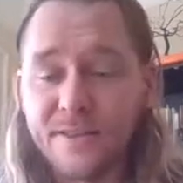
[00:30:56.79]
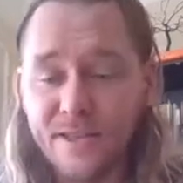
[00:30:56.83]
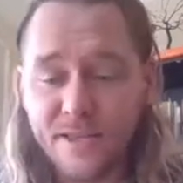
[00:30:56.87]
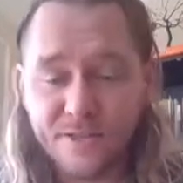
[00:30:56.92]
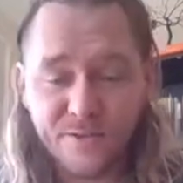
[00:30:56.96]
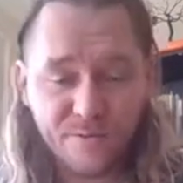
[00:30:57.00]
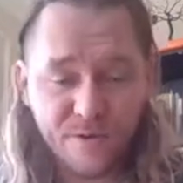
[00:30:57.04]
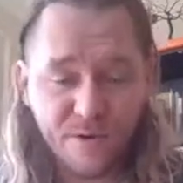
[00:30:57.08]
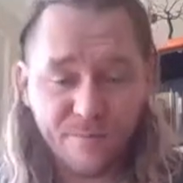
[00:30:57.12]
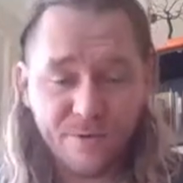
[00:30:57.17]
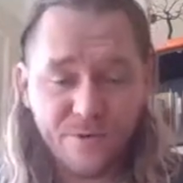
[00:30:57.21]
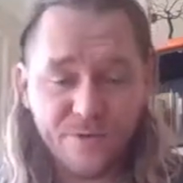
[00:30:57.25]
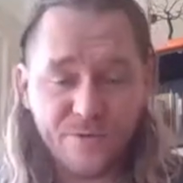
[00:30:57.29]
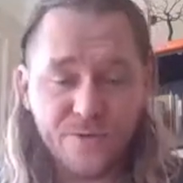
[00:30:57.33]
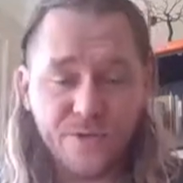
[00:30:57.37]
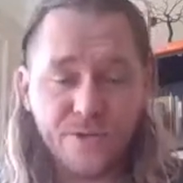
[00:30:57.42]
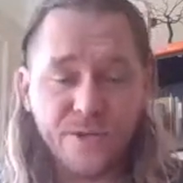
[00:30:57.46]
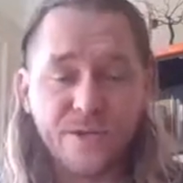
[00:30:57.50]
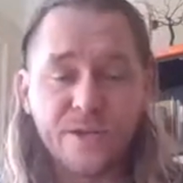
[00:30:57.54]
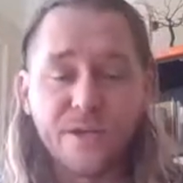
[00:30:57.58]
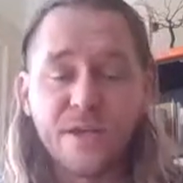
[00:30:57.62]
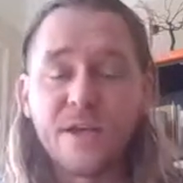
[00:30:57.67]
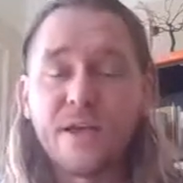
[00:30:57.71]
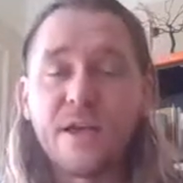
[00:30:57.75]
That's what I'm
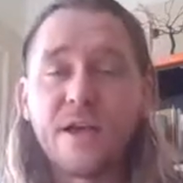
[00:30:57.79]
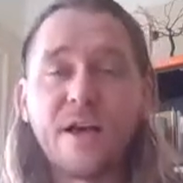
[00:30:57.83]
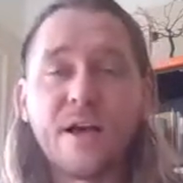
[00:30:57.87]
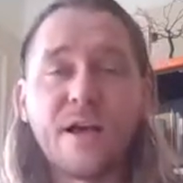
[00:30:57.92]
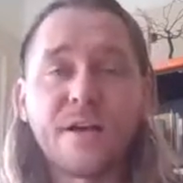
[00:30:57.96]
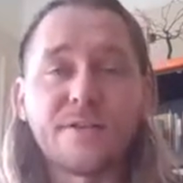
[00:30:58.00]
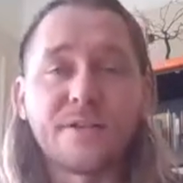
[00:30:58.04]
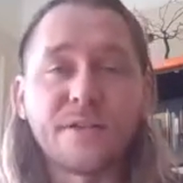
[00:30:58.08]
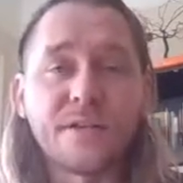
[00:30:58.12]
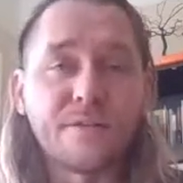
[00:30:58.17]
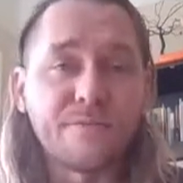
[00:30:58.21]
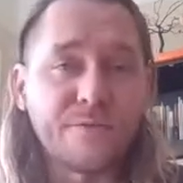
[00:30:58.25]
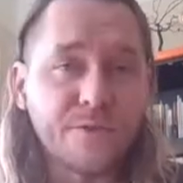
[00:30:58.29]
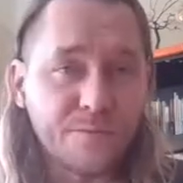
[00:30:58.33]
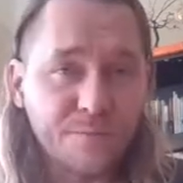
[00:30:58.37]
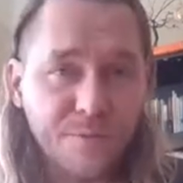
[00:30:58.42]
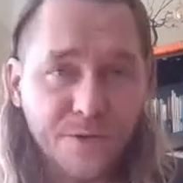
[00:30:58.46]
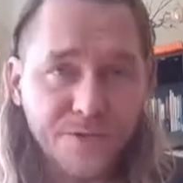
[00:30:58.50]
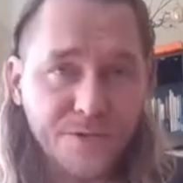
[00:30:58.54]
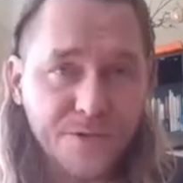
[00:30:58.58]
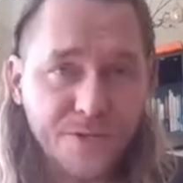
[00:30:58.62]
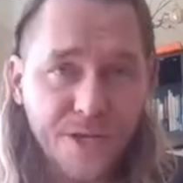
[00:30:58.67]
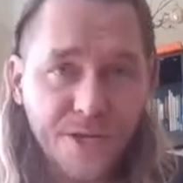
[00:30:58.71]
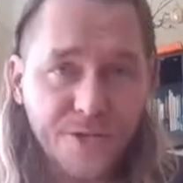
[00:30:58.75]
using to give this
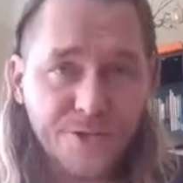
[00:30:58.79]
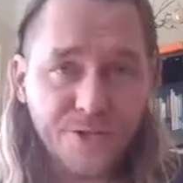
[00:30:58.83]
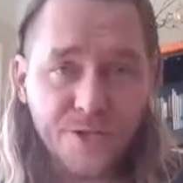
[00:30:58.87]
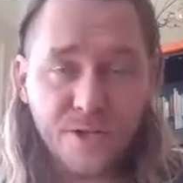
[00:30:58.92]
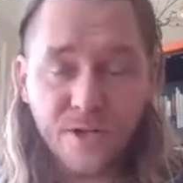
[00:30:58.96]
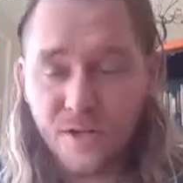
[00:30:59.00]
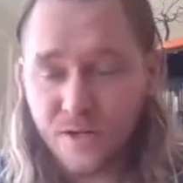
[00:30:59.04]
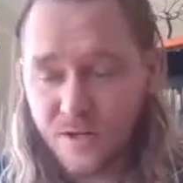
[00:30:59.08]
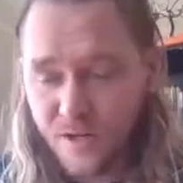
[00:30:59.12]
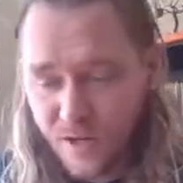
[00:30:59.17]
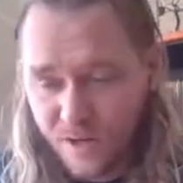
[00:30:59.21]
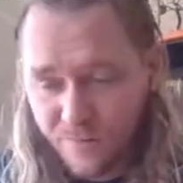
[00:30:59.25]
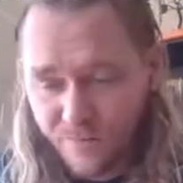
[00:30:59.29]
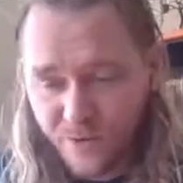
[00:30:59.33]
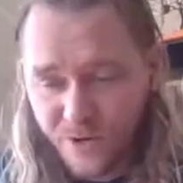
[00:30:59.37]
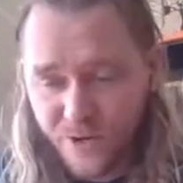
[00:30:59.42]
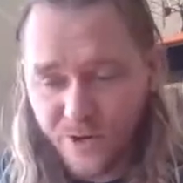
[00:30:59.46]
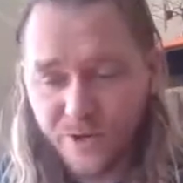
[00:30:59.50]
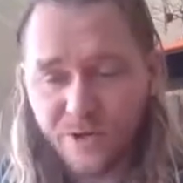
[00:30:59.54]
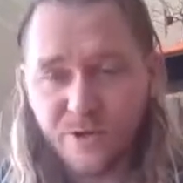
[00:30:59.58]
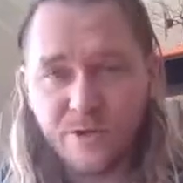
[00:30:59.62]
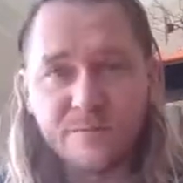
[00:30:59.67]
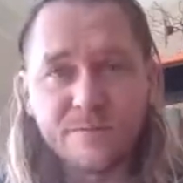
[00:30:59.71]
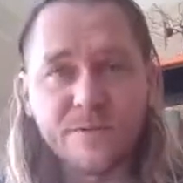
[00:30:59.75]
presentation on. I'm
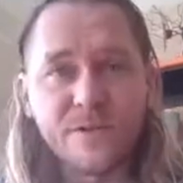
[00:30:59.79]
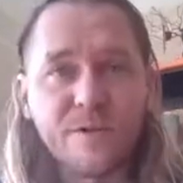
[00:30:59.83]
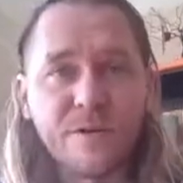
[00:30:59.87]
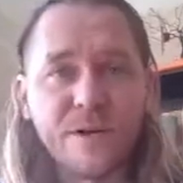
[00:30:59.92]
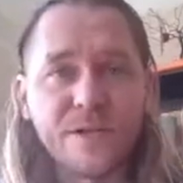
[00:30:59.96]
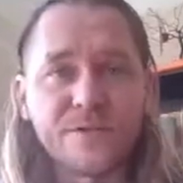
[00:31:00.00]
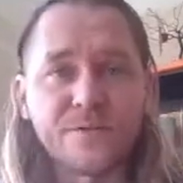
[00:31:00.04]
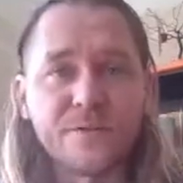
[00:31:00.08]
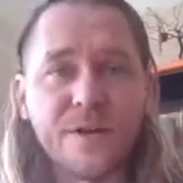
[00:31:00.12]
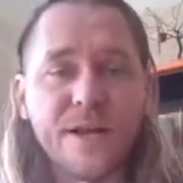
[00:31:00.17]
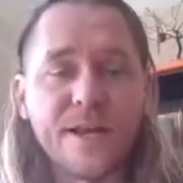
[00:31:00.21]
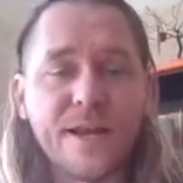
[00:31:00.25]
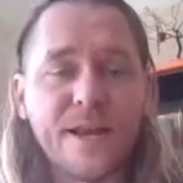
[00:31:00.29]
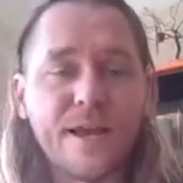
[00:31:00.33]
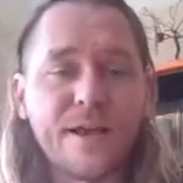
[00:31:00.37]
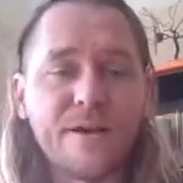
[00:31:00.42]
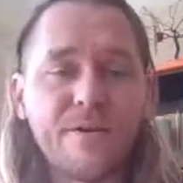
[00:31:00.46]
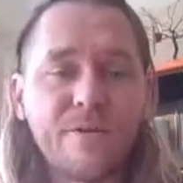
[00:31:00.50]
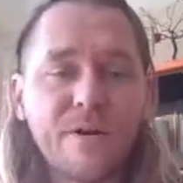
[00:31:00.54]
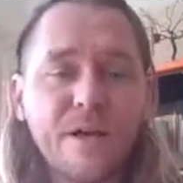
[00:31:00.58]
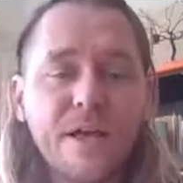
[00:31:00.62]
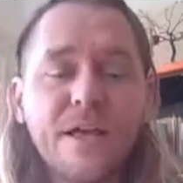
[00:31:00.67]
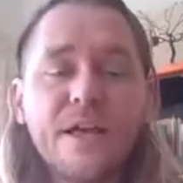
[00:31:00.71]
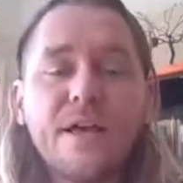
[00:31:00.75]
running Cubes OS right
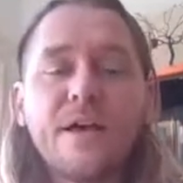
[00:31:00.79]
now,